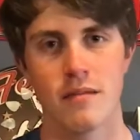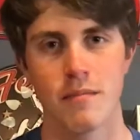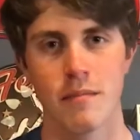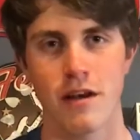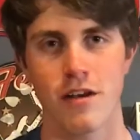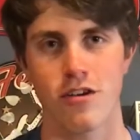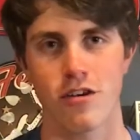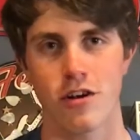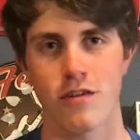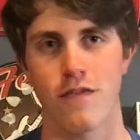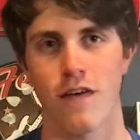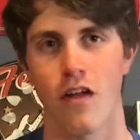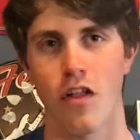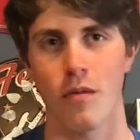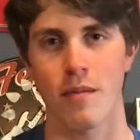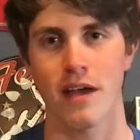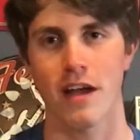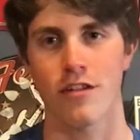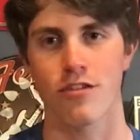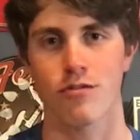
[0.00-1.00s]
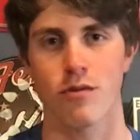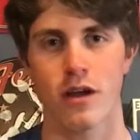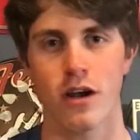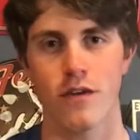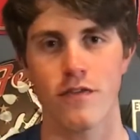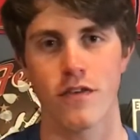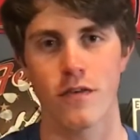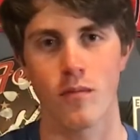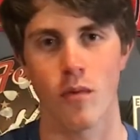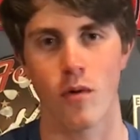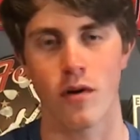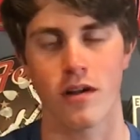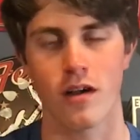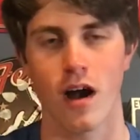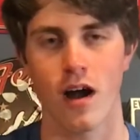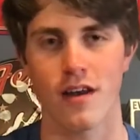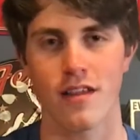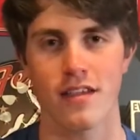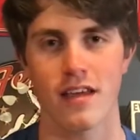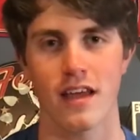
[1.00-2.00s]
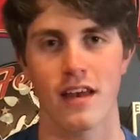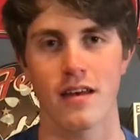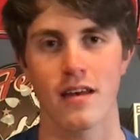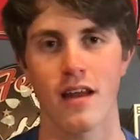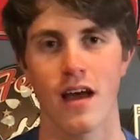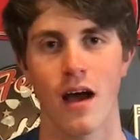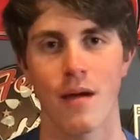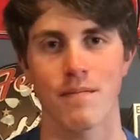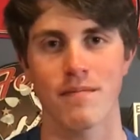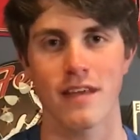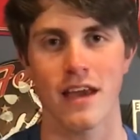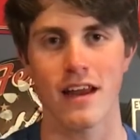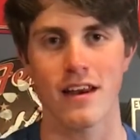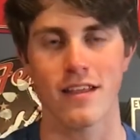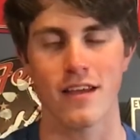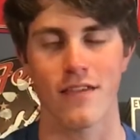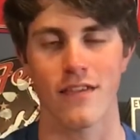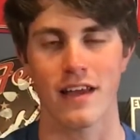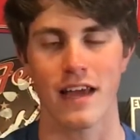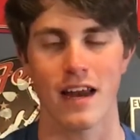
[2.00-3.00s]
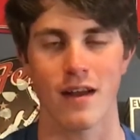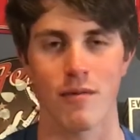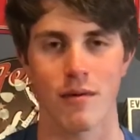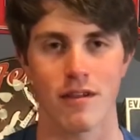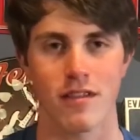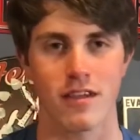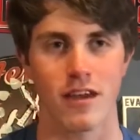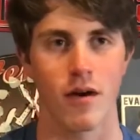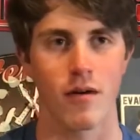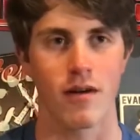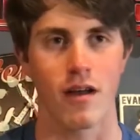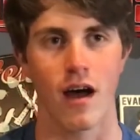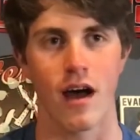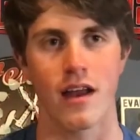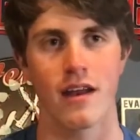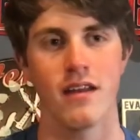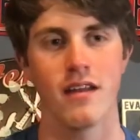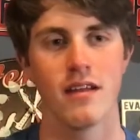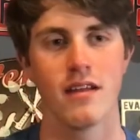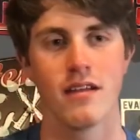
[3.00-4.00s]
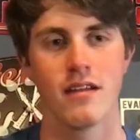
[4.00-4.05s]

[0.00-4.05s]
Make sure to follow me on Twitter for more constant updates on kind of what's going on.